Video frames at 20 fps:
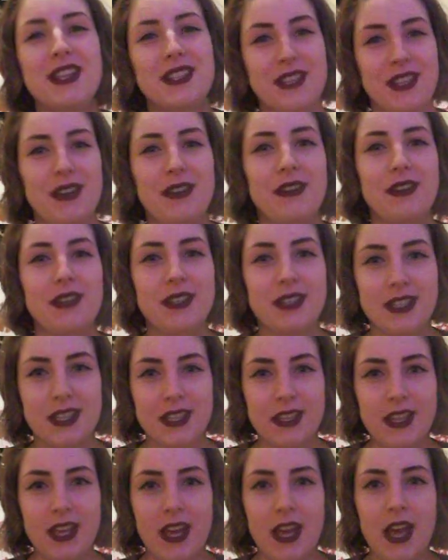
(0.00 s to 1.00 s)
So you
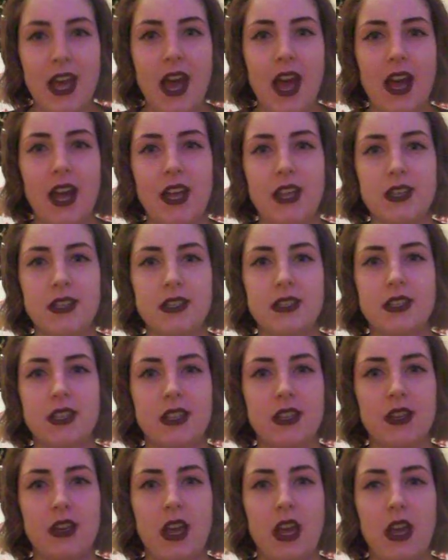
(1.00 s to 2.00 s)
sit there, and
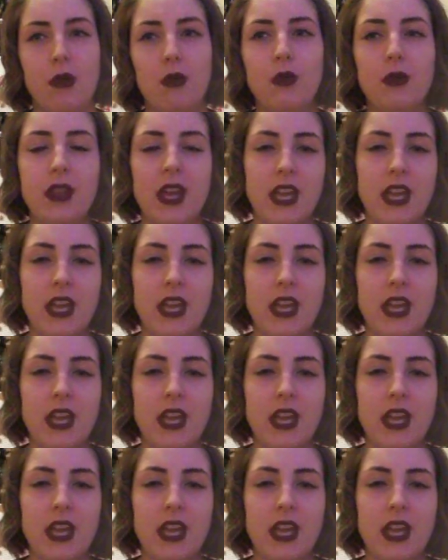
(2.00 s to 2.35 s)
all the